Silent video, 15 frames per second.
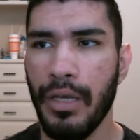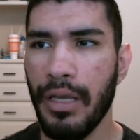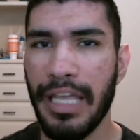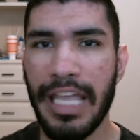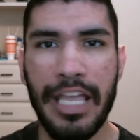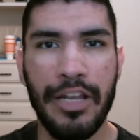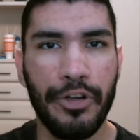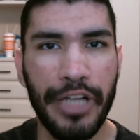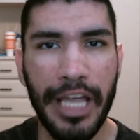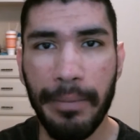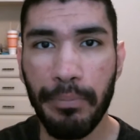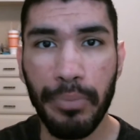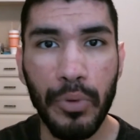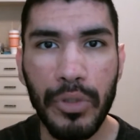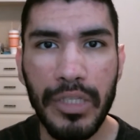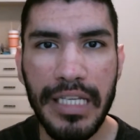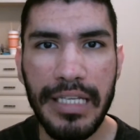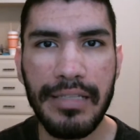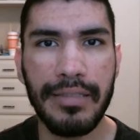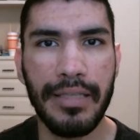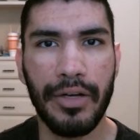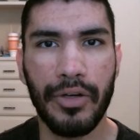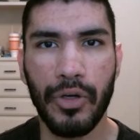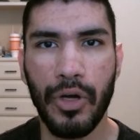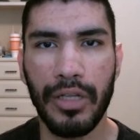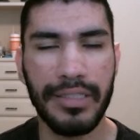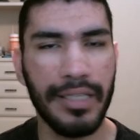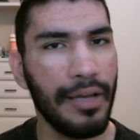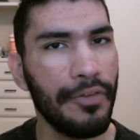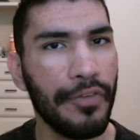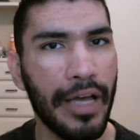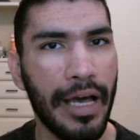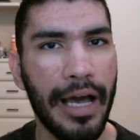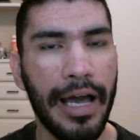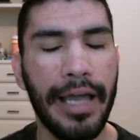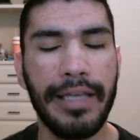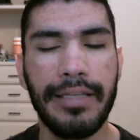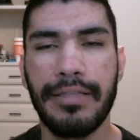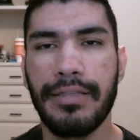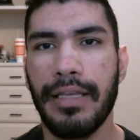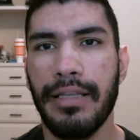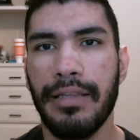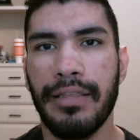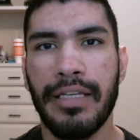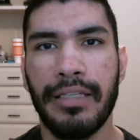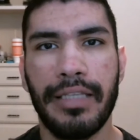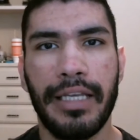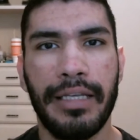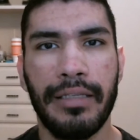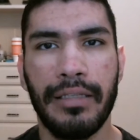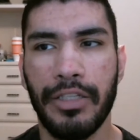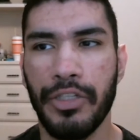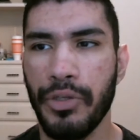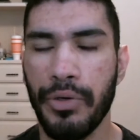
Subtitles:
internet bullies that are all tough guys and think they can,